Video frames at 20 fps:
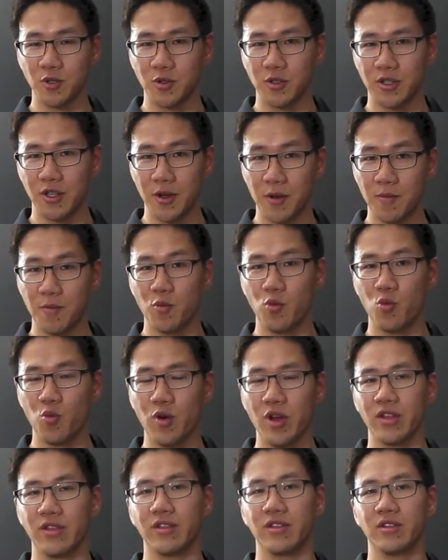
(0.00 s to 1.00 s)
them
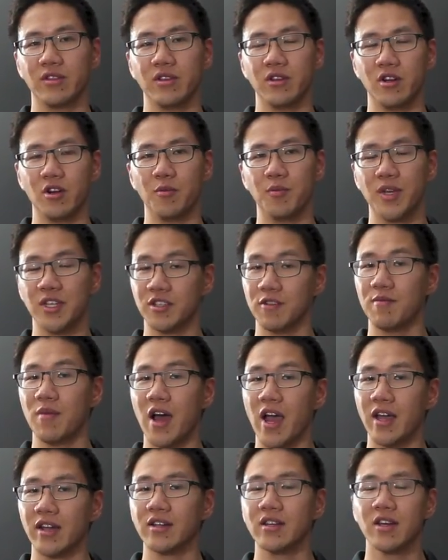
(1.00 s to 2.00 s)
with peace of
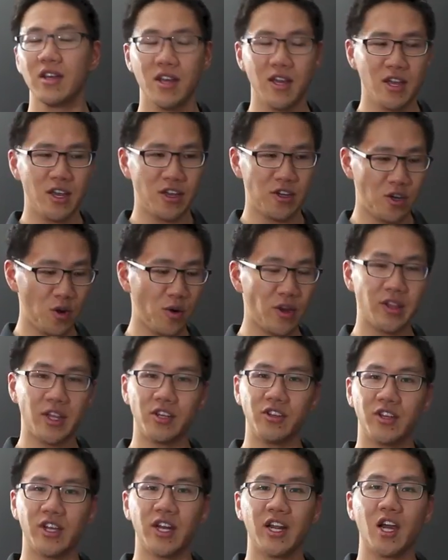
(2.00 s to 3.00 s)
mind, knowing that
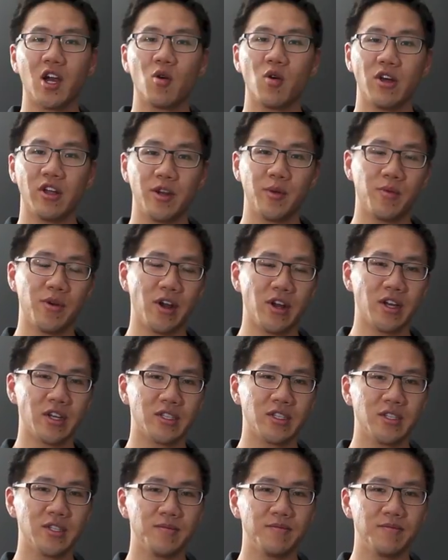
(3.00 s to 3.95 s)
you're getting a quality product.